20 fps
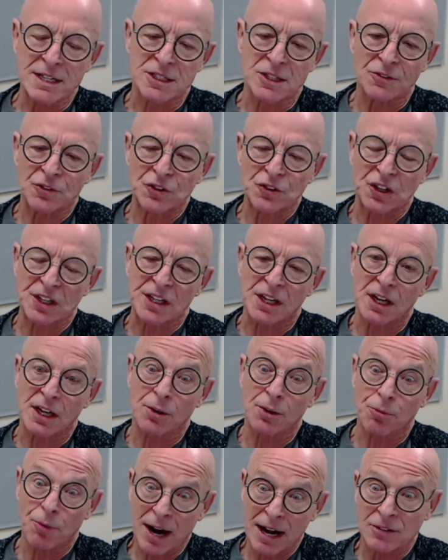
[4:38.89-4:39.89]
of thinking
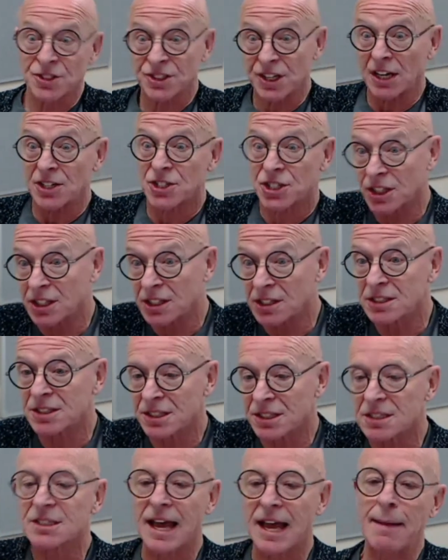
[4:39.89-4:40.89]
around such things
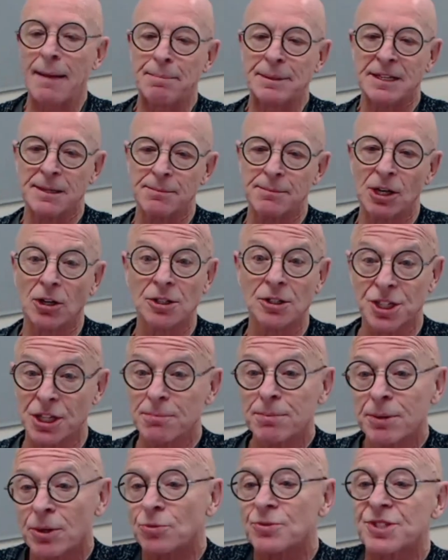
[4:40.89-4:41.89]
as epidemiology,
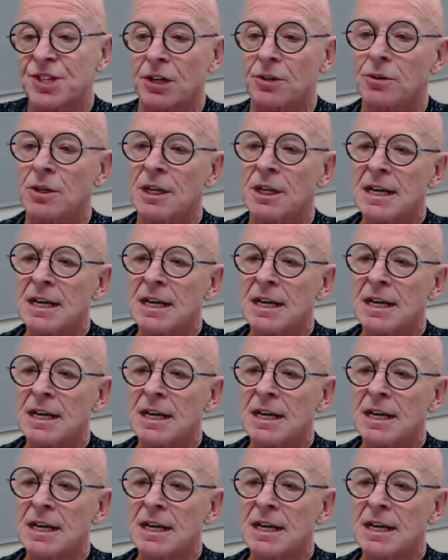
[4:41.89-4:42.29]
but also